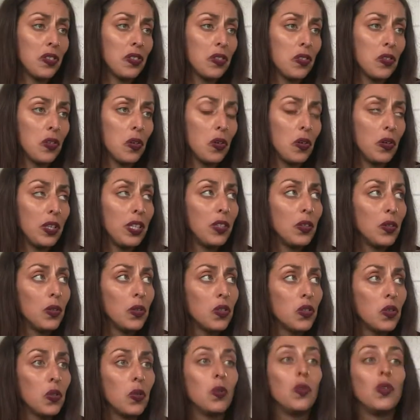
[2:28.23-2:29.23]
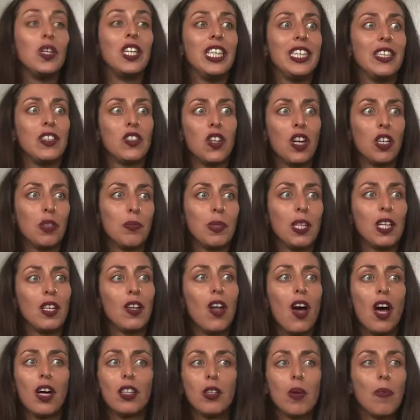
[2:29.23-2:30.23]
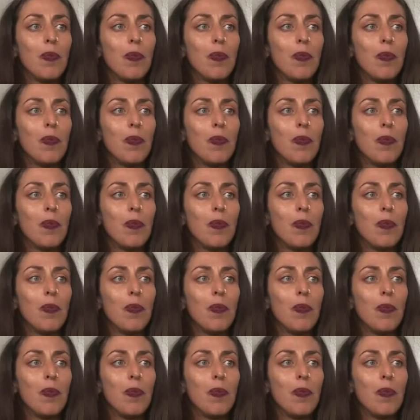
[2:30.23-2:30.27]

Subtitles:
So he also really taught me a lot